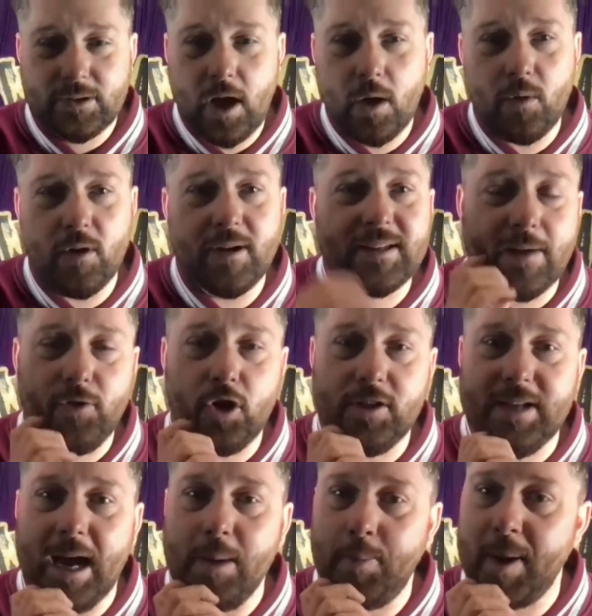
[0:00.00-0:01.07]
No worries. Have a good
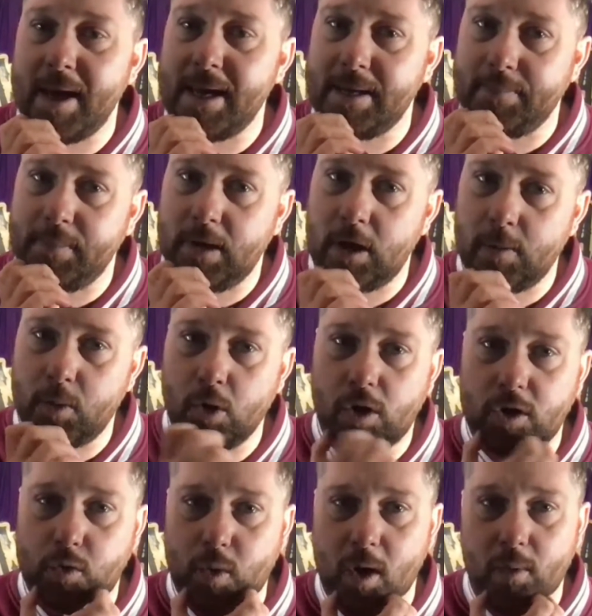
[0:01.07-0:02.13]
day, Pete. Hope all
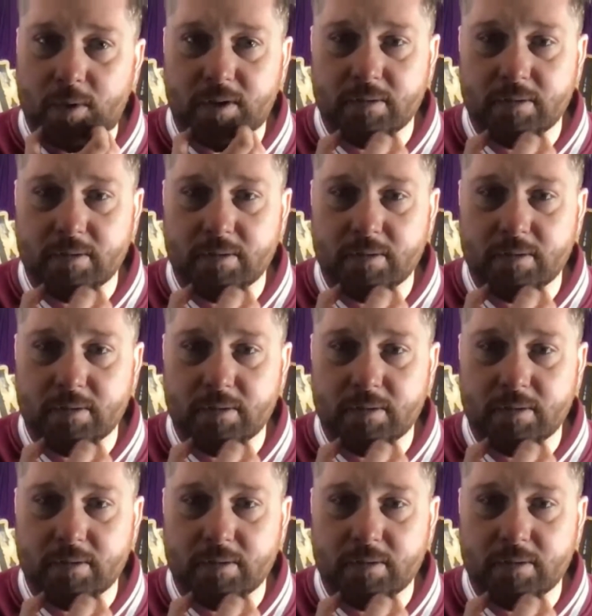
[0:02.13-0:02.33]
goes well with